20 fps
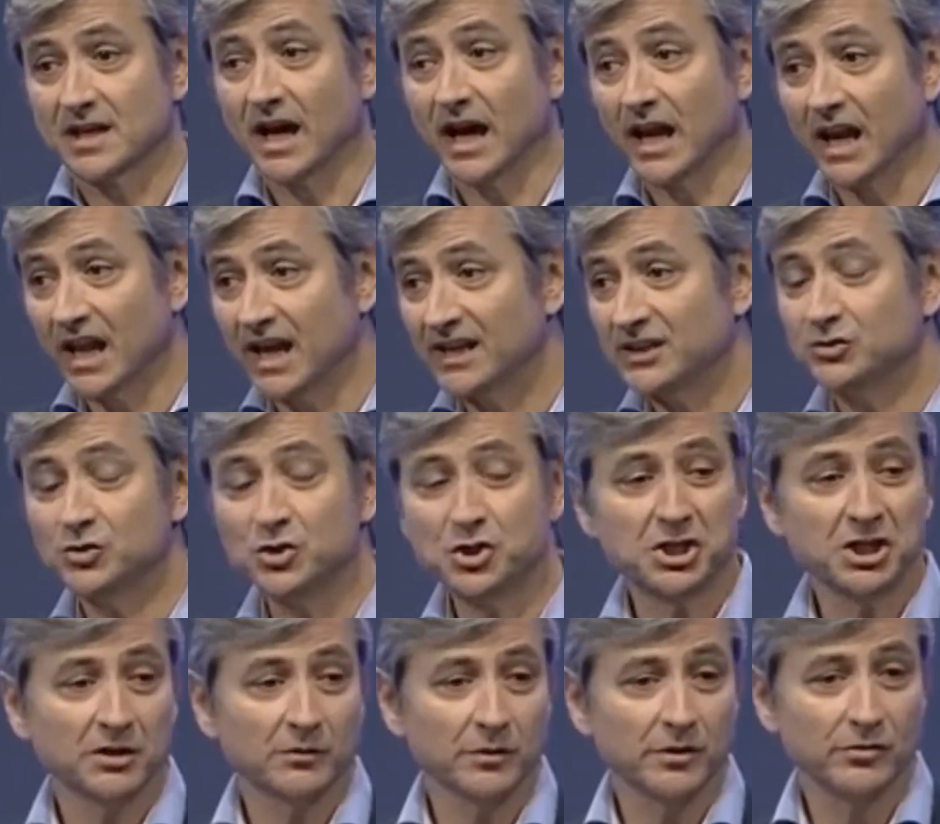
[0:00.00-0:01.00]
I'd like to
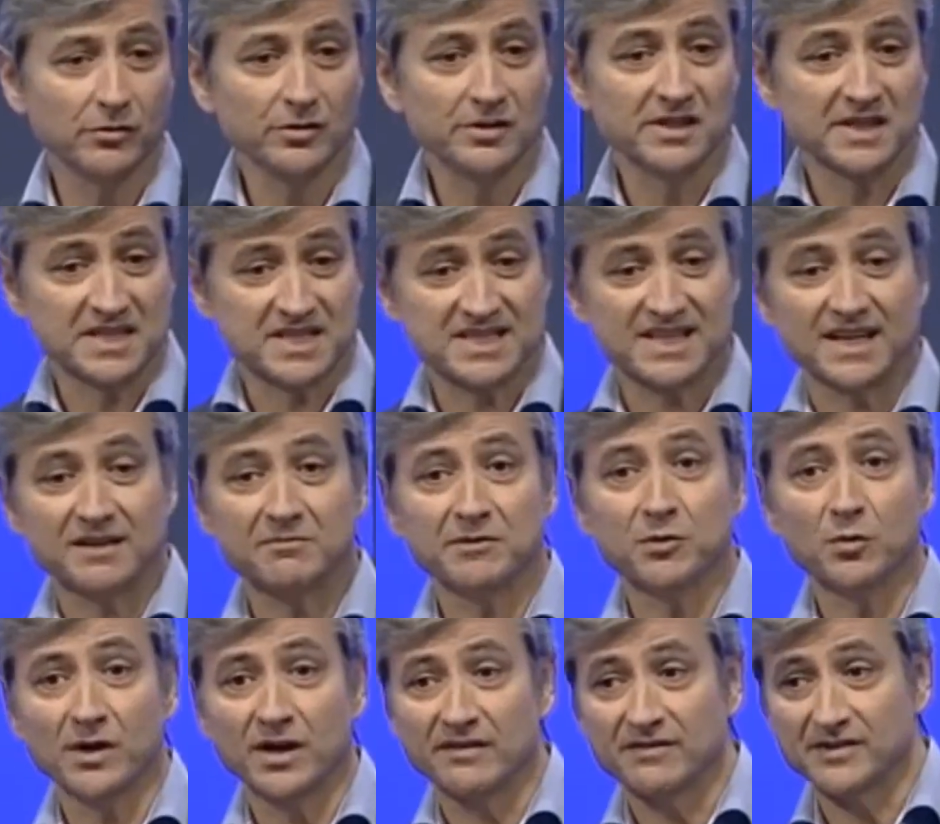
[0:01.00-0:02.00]
share with you the
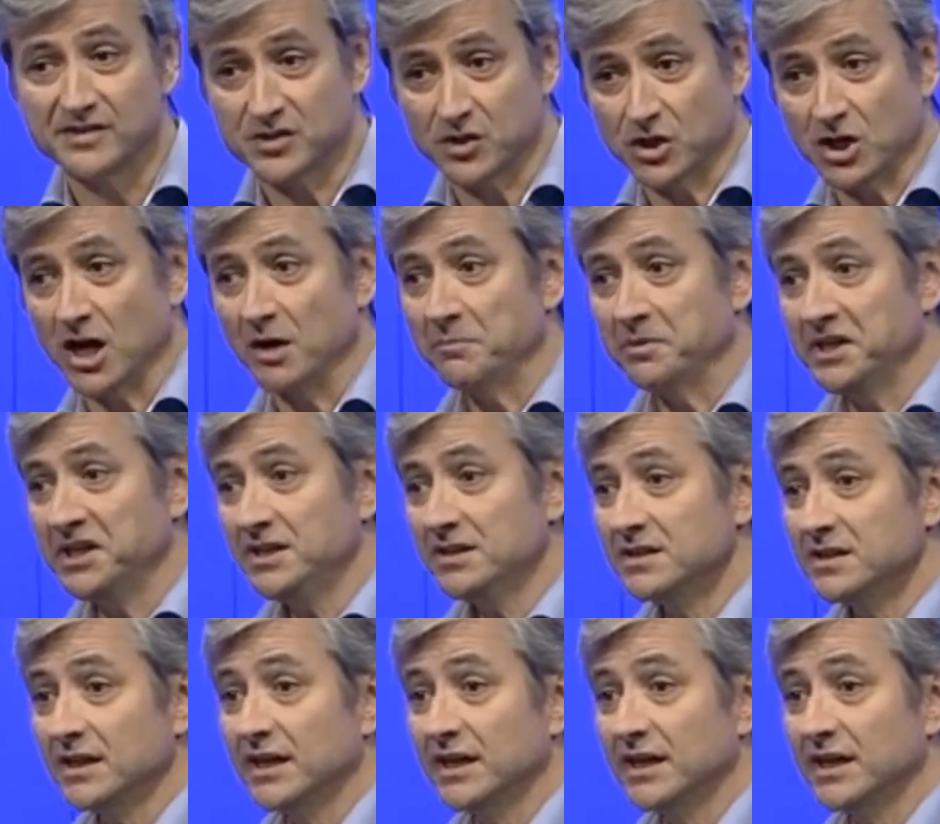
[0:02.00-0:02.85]
excitement we have as a company